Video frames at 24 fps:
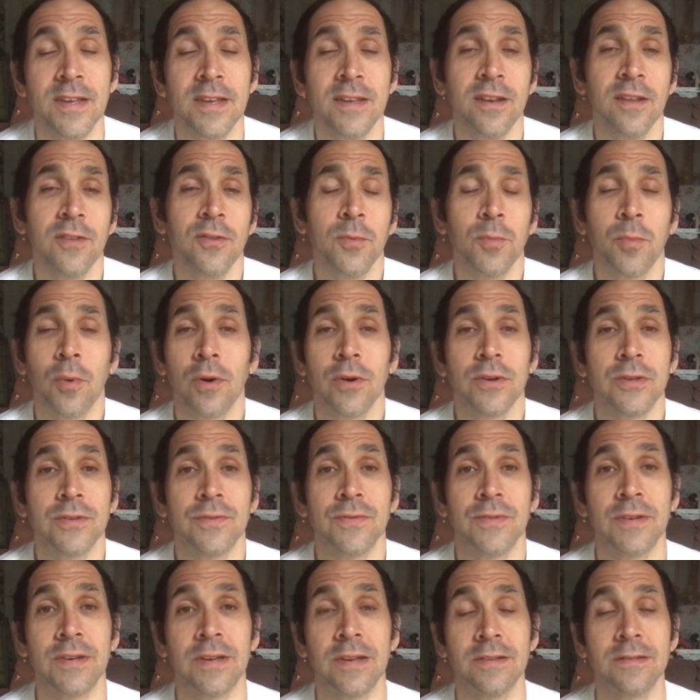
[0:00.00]
And other parts
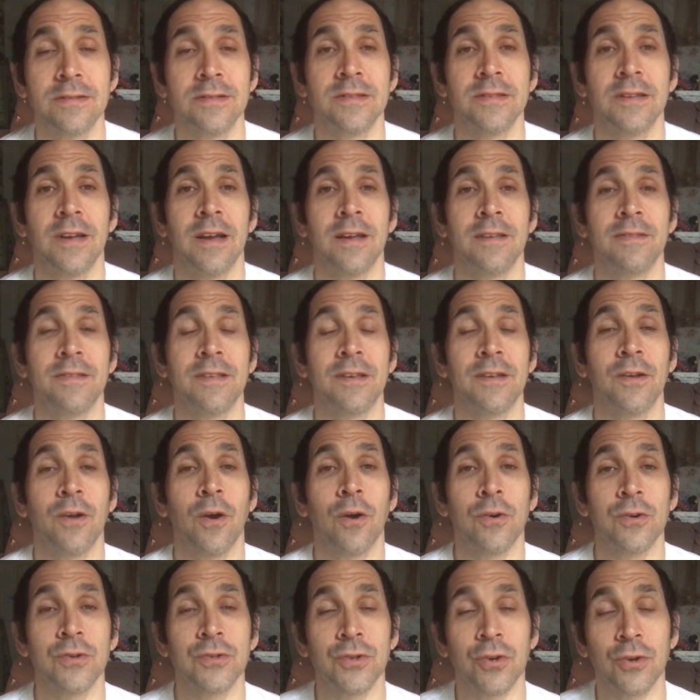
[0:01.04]
of it, I think,
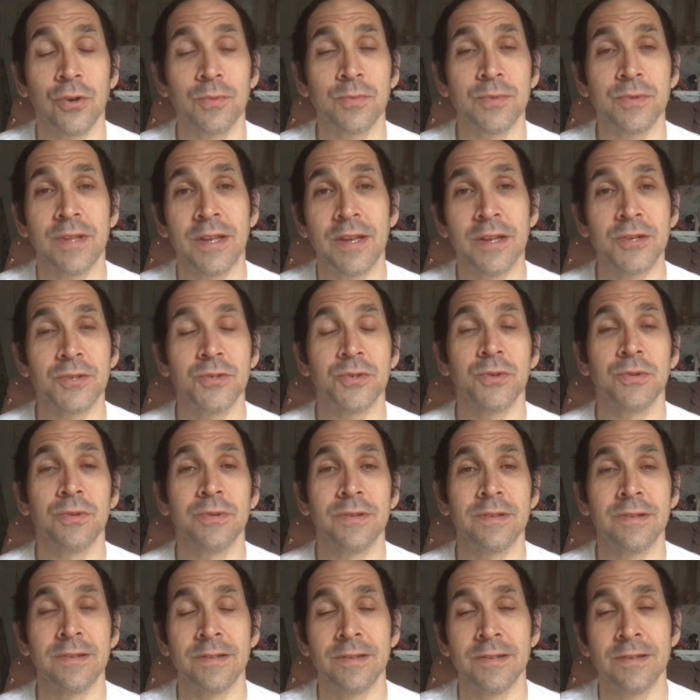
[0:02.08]
are
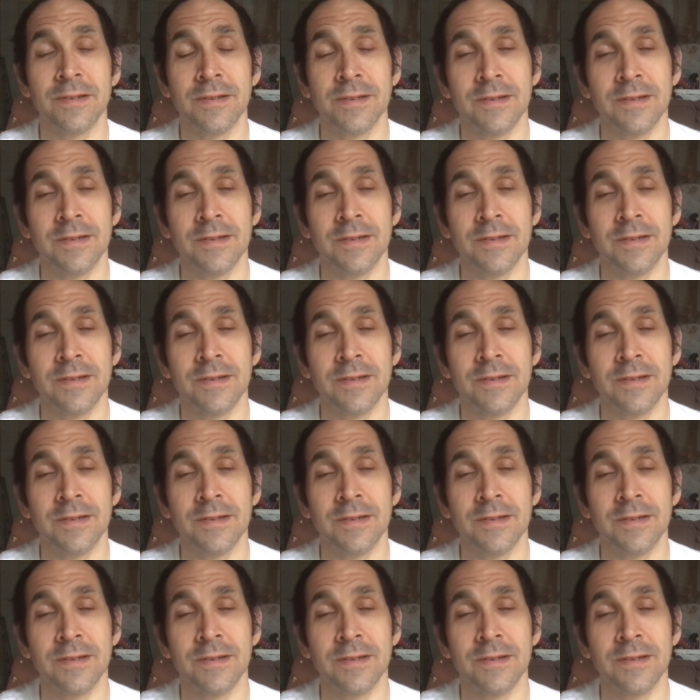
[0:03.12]
circumstantial and